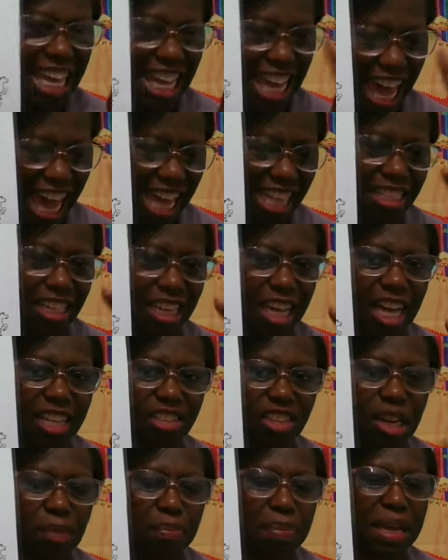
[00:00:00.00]
Cats.
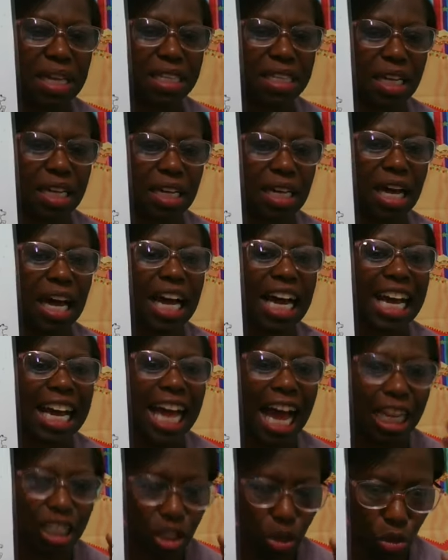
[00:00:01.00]
Class A, repeat that.
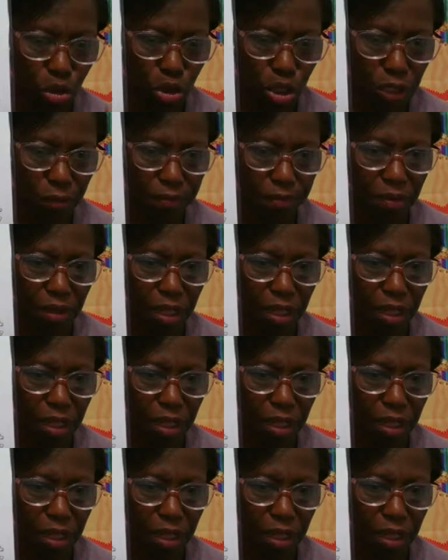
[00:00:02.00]
Gatos.